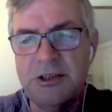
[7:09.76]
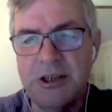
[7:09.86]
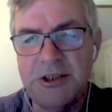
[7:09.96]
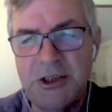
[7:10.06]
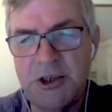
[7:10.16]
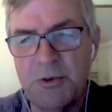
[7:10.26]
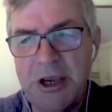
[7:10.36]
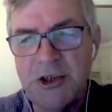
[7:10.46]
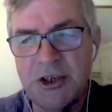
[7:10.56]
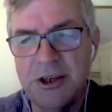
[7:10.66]
The
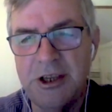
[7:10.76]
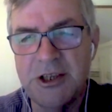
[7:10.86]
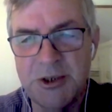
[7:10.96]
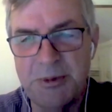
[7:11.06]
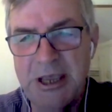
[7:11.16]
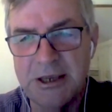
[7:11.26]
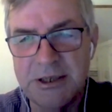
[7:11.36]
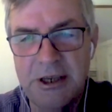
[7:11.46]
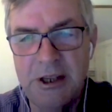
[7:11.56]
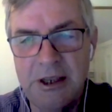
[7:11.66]
situation in
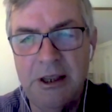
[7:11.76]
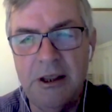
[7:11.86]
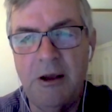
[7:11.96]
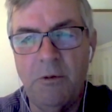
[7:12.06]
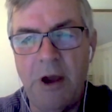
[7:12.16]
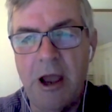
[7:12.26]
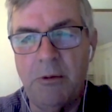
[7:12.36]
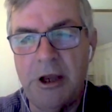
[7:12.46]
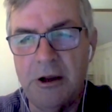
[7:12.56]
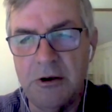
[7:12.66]
space
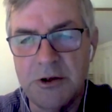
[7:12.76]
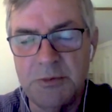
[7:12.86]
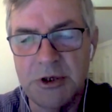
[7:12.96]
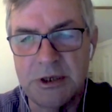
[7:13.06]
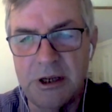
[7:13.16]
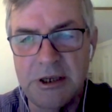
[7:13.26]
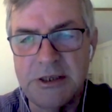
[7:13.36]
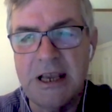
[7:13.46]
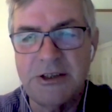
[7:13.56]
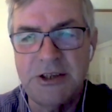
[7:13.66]
where we lose muscle
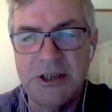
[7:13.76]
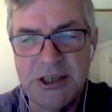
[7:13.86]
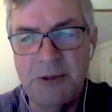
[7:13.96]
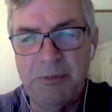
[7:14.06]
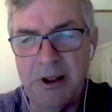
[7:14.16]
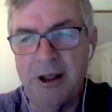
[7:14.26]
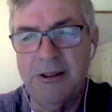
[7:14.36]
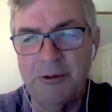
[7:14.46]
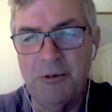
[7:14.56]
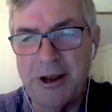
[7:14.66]
is actually
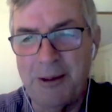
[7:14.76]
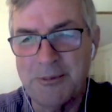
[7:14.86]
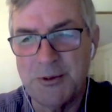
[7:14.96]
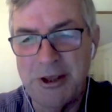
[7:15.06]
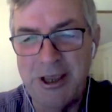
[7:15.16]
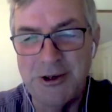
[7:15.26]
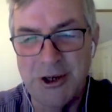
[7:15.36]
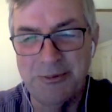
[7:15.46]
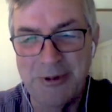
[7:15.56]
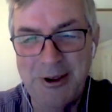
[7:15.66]
simpler than what happens with
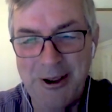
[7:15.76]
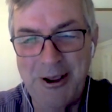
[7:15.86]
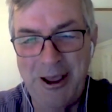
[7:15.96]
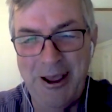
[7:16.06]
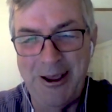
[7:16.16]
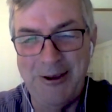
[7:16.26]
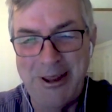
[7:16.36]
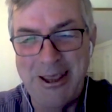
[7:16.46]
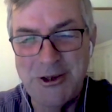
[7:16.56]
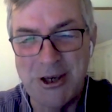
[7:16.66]
aging.
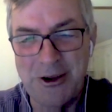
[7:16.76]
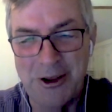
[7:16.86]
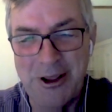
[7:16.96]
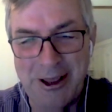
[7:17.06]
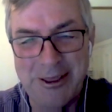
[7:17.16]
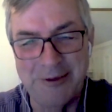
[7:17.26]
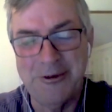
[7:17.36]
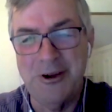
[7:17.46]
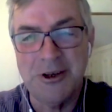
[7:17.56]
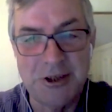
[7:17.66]
With aging on Earth,
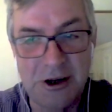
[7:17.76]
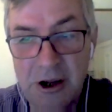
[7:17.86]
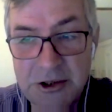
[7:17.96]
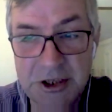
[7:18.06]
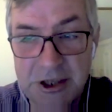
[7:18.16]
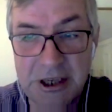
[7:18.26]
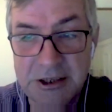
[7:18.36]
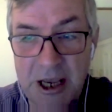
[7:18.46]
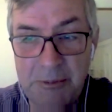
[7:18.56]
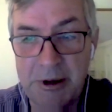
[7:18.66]
of course, lots of
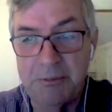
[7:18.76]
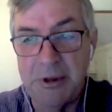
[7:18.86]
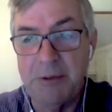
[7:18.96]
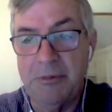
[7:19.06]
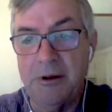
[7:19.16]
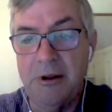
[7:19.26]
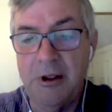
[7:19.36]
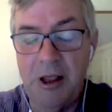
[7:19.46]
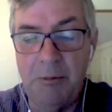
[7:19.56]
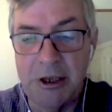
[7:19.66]
things happen. People
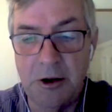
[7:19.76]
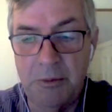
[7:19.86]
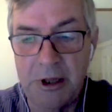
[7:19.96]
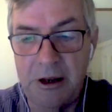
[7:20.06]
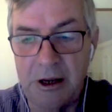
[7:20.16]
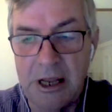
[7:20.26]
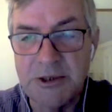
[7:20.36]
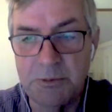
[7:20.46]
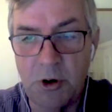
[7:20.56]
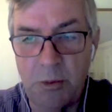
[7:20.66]
become a little
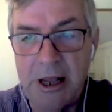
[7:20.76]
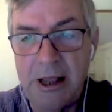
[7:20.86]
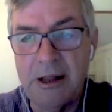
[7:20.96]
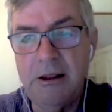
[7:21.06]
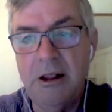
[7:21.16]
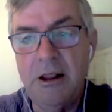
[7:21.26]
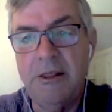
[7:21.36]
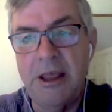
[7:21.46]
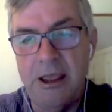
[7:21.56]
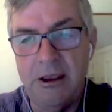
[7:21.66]
less mobile,
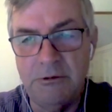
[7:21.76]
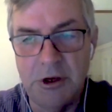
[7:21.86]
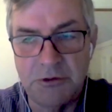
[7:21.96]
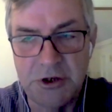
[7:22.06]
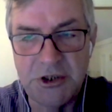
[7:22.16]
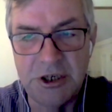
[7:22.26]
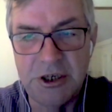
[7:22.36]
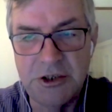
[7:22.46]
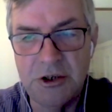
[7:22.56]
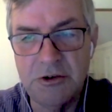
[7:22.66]
their
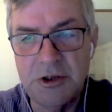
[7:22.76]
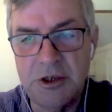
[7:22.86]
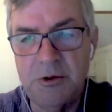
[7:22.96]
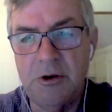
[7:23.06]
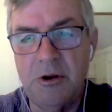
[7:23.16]
nutrition is usually